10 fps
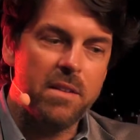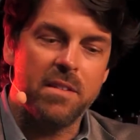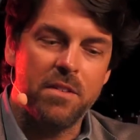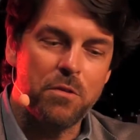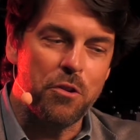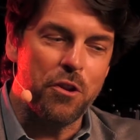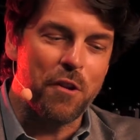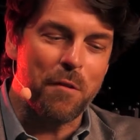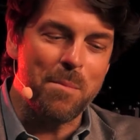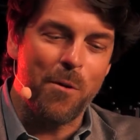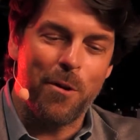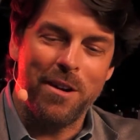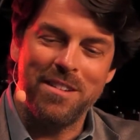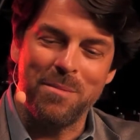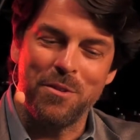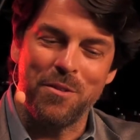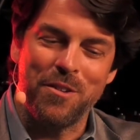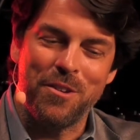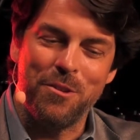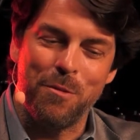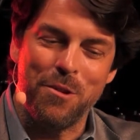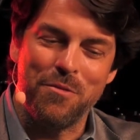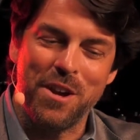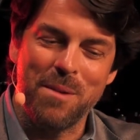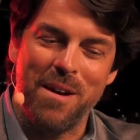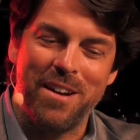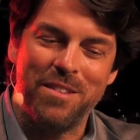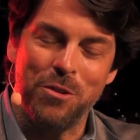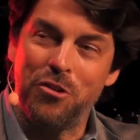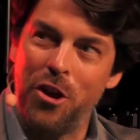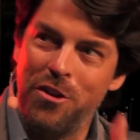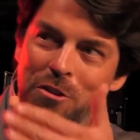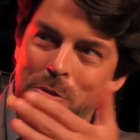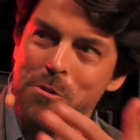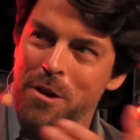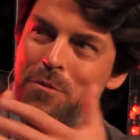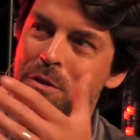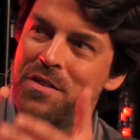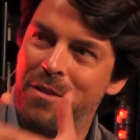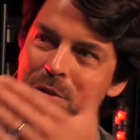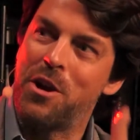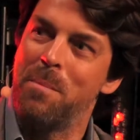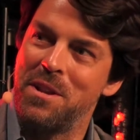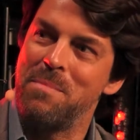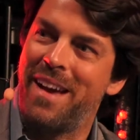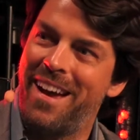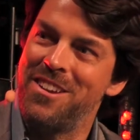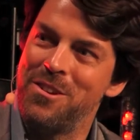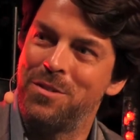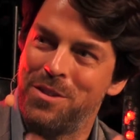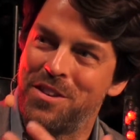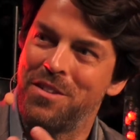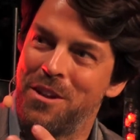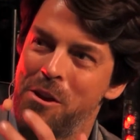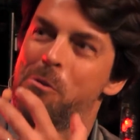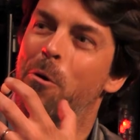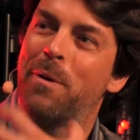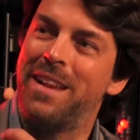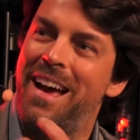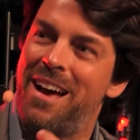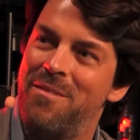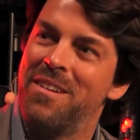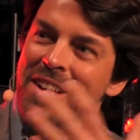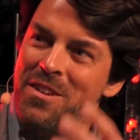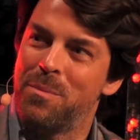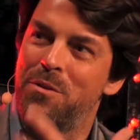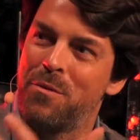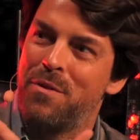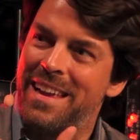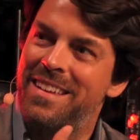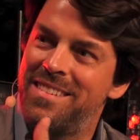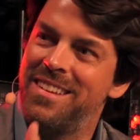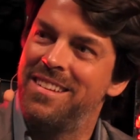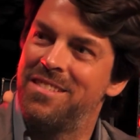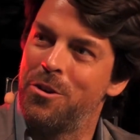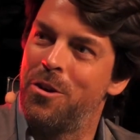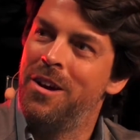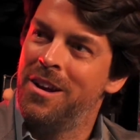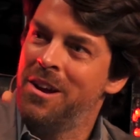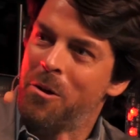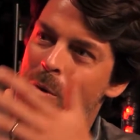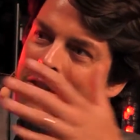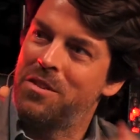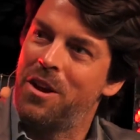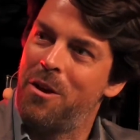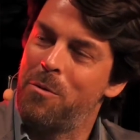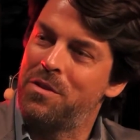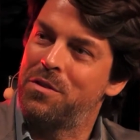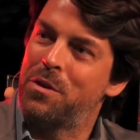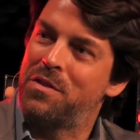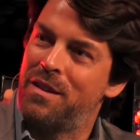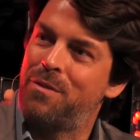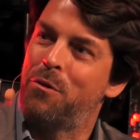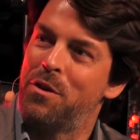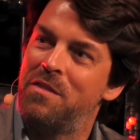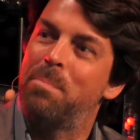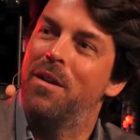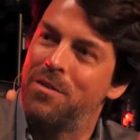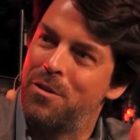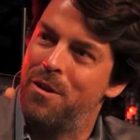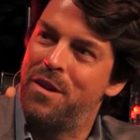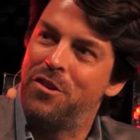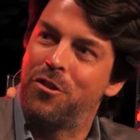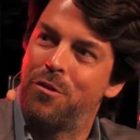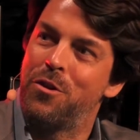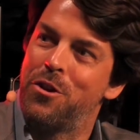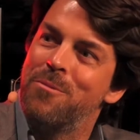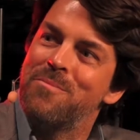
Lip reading: sense. Couldn't agree more in terms of the way you think about it. So John, you have yourself a company behind you, so it sounds like you already have some sort of legacy. And so what's success for this particular venture for you?